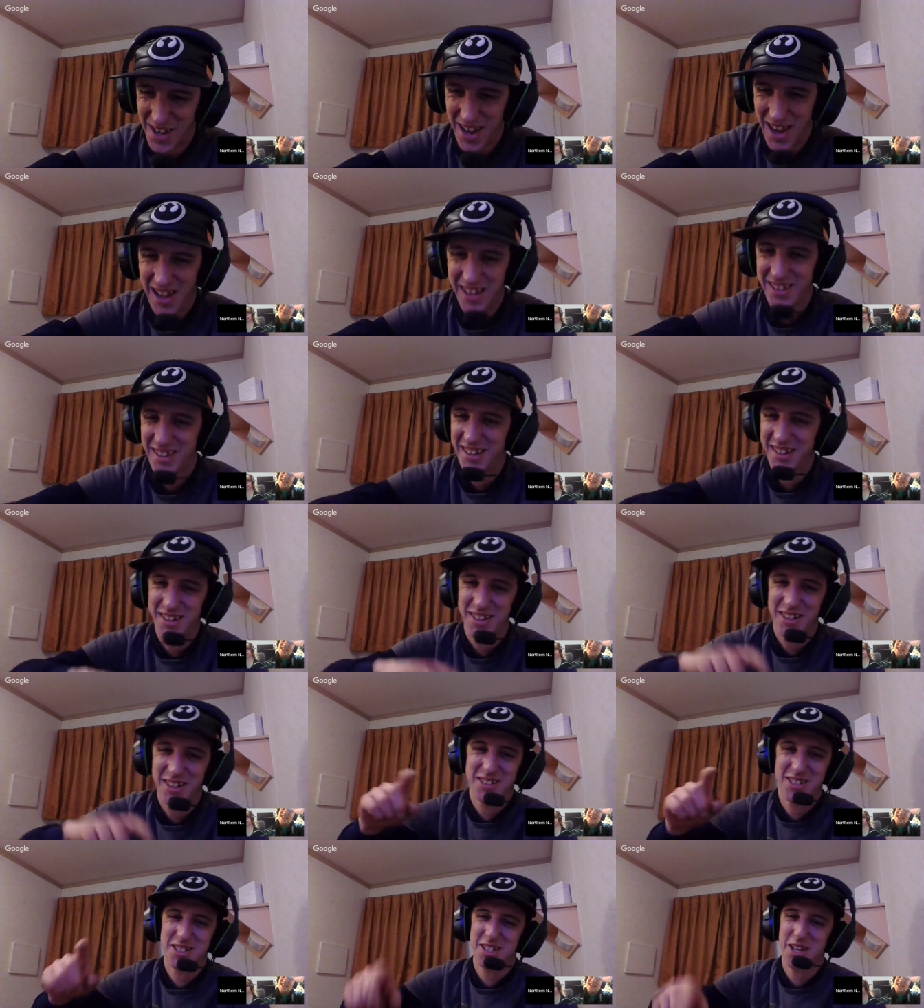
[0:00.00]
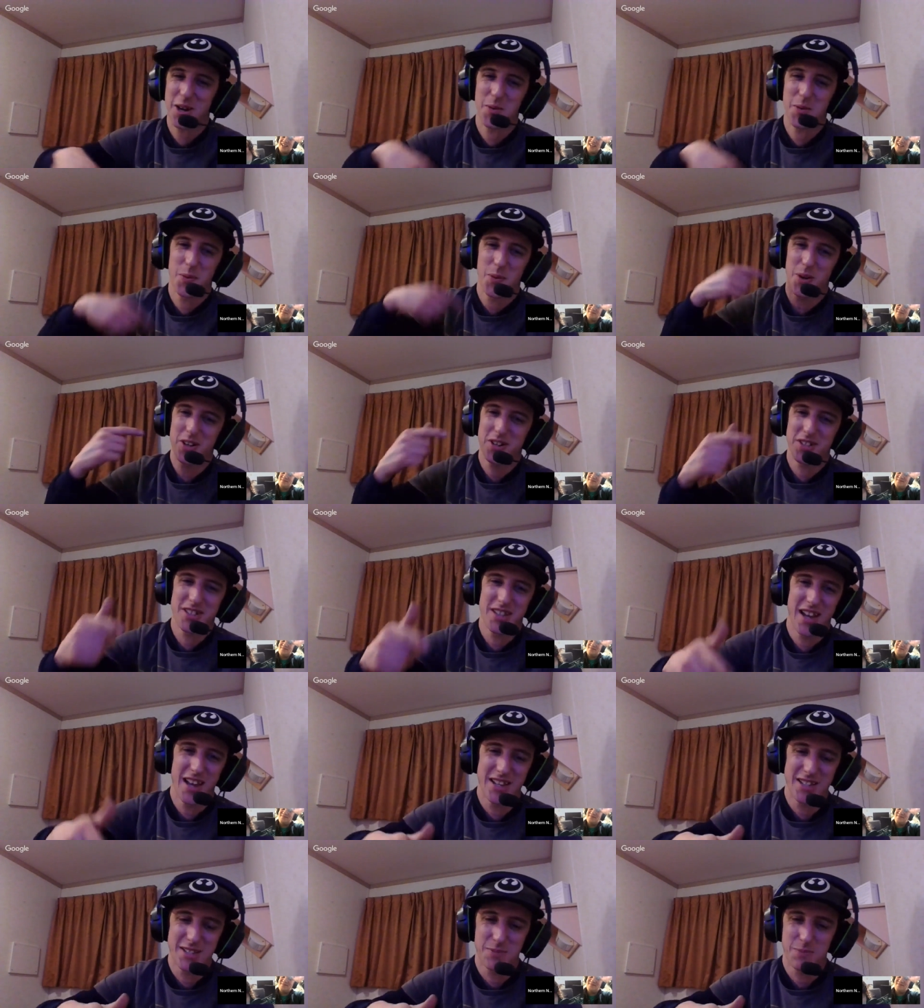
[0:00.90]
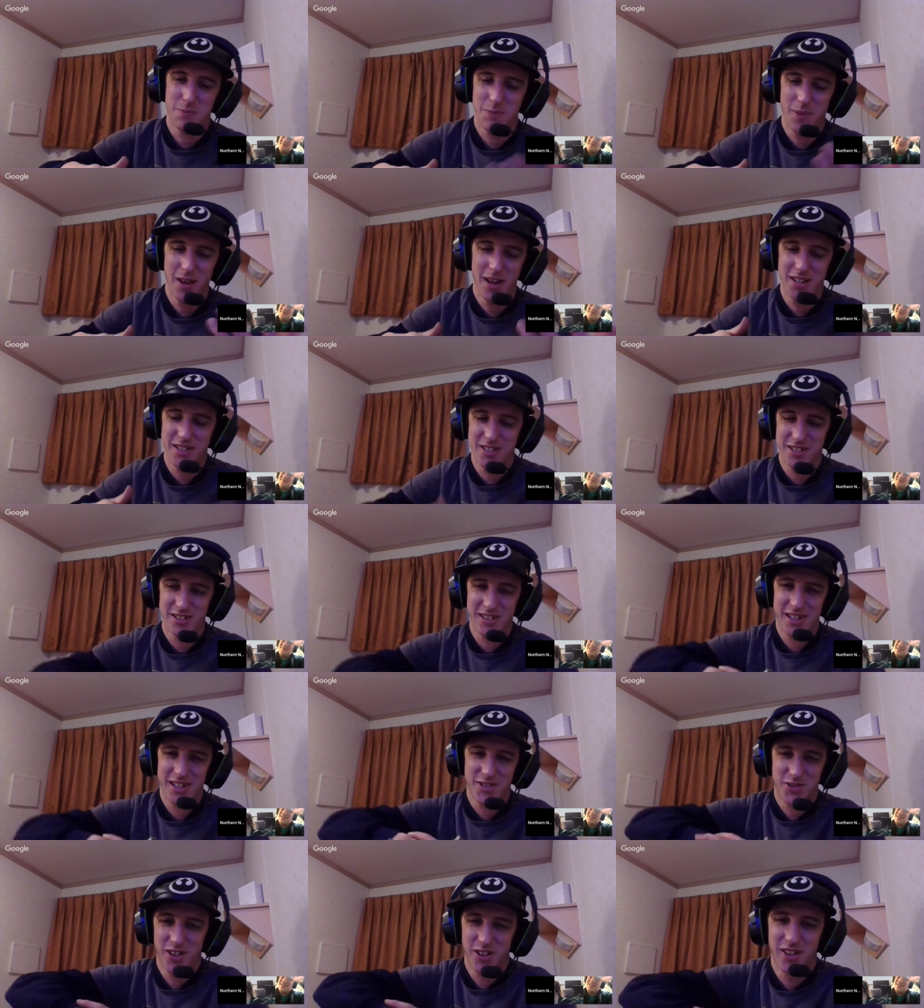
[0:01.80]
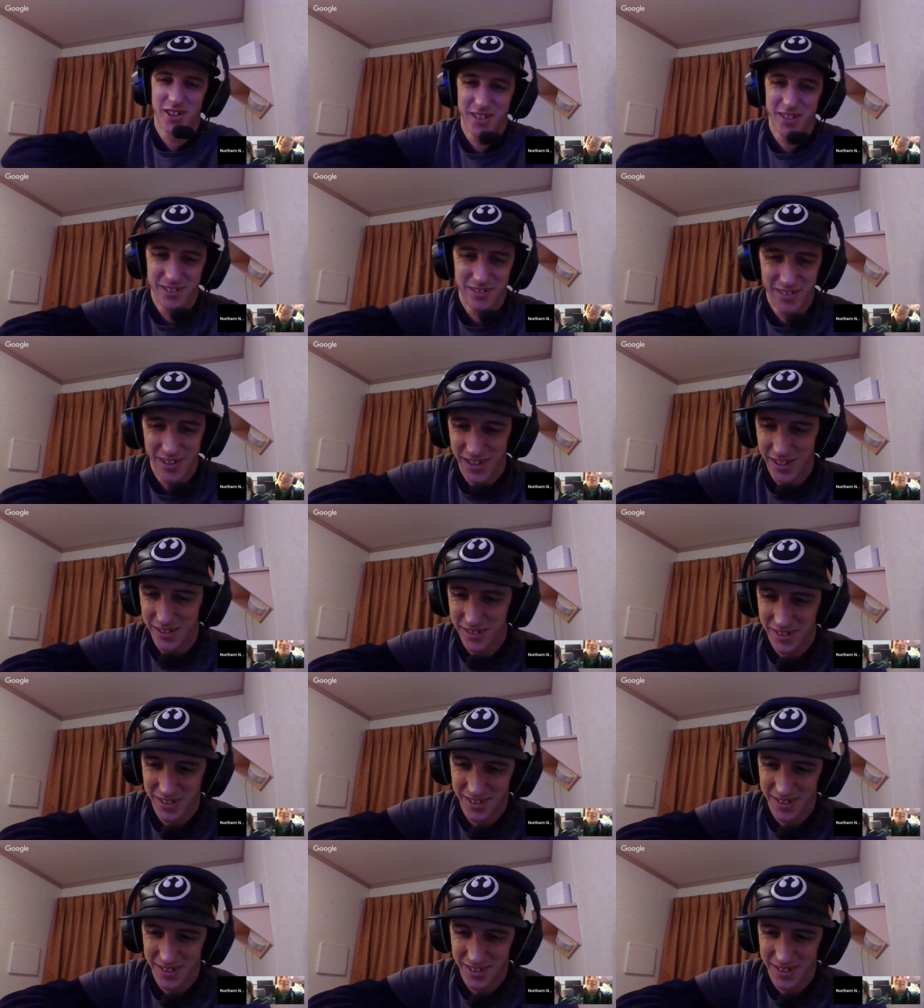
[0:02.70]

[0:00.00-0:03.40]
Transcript: And then it just got worse as you get drunk, right?